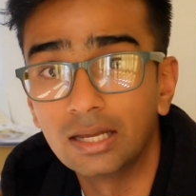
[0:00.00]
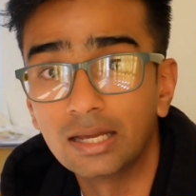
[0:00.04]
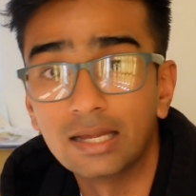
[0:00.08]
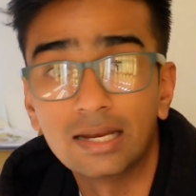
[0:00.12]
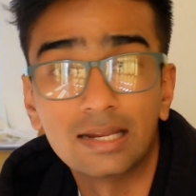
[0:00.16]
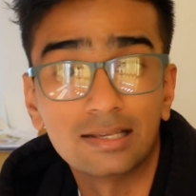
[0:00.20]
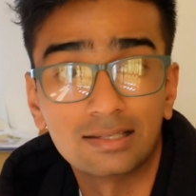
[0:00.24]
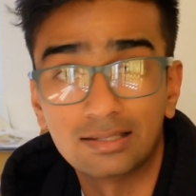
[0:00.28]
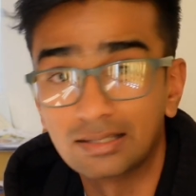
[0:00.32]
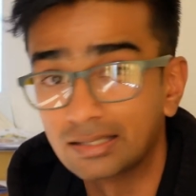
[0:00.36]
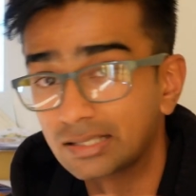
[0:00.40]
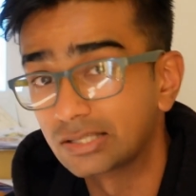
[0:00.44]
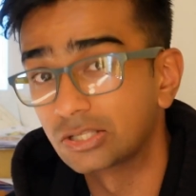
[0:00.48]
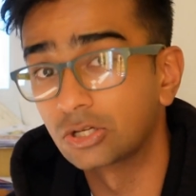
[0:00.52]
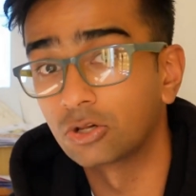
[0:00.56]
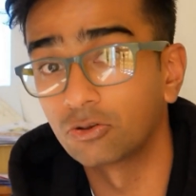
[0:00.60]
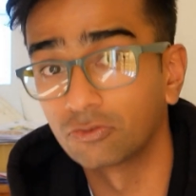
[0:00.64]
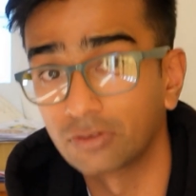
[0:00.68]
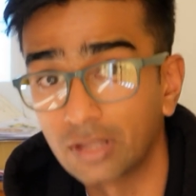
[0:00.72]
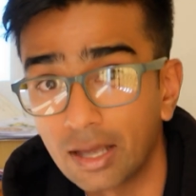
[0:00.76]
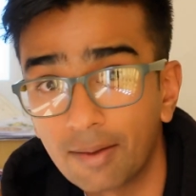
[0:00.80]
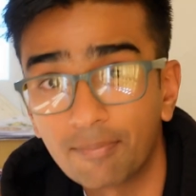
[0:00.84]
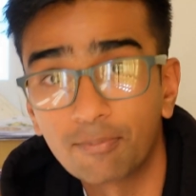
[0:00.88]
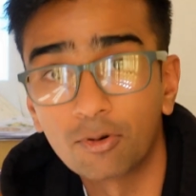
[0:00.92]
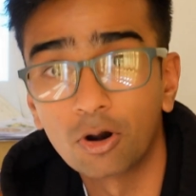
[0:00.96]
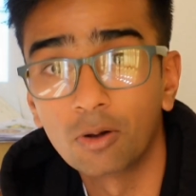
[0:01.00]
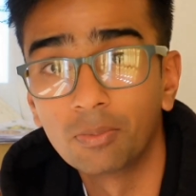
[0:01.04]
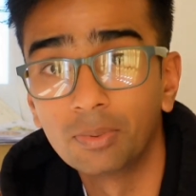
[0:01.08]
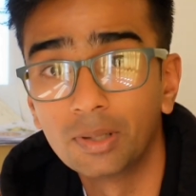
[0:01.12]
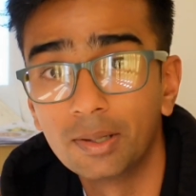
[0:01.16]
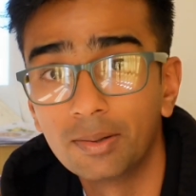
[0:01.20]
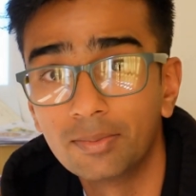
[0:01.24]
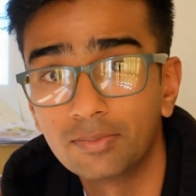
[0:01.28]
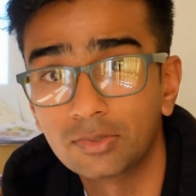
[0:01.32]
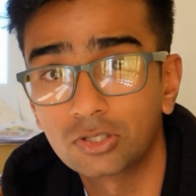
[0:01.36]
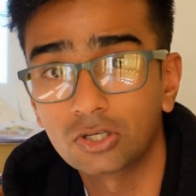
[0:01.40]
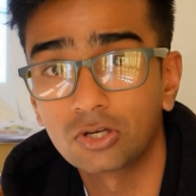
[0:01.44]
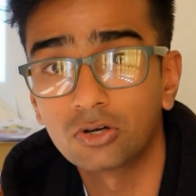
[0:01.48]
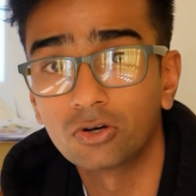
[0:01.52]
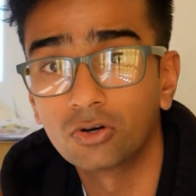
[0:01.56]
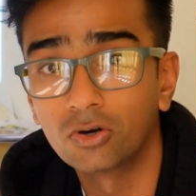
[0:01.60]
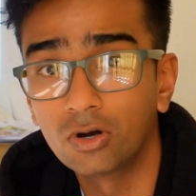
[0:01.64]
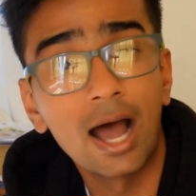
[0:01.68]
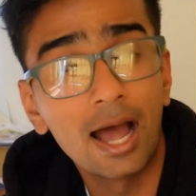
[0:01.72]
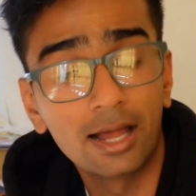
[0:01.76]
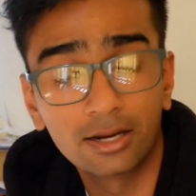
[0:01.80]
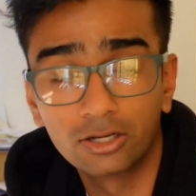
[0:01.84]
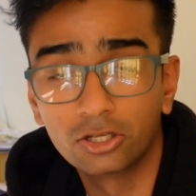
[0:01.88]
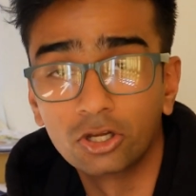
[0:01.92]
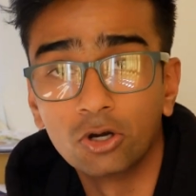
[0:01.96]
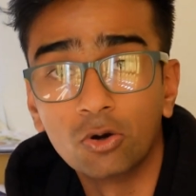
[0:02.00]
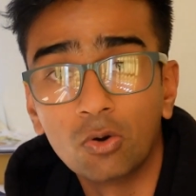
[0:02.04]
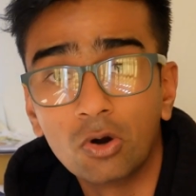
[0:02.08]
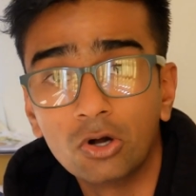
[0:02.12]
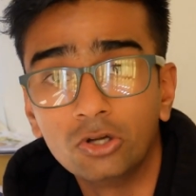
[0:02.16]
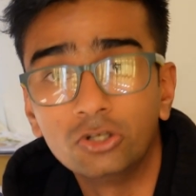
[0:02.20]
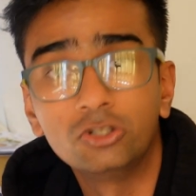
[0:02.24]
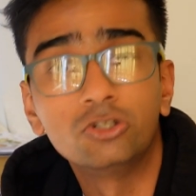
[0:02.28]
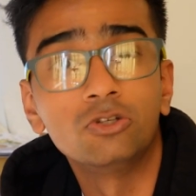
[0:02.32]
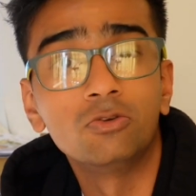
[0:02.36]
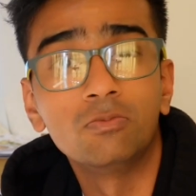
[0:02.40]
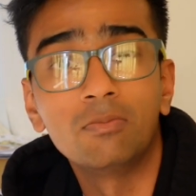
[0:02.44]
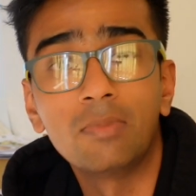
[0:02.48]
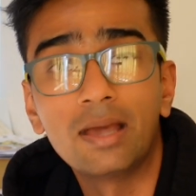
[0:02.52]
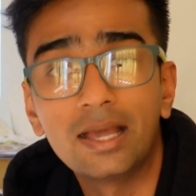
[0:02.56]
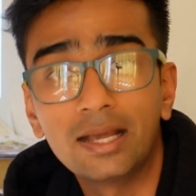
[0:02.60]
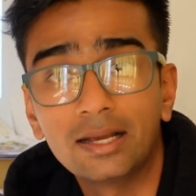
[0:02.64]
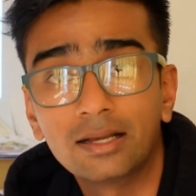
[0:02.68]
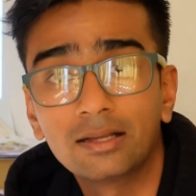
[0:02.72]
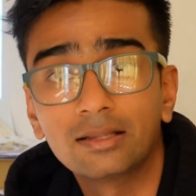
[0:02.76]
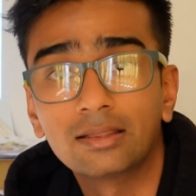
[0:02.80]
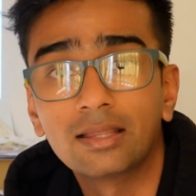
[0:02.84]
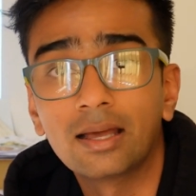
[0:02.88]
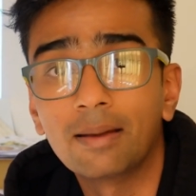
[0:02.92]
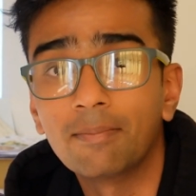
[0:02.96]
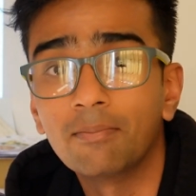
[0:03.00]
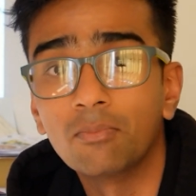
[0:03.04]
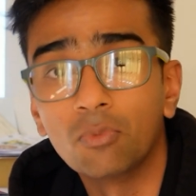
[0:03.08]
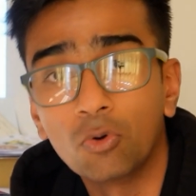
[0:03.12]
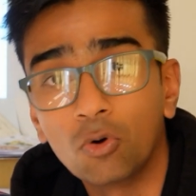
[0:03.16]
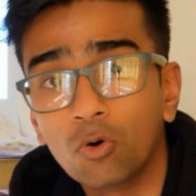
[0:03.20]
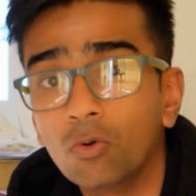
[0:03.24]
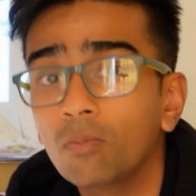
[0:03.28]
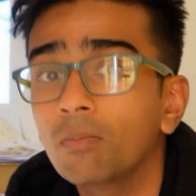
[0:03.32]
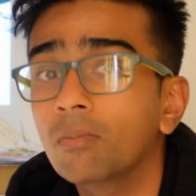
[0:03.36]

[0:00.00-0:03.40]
in essence, solve their problems and go on to make them more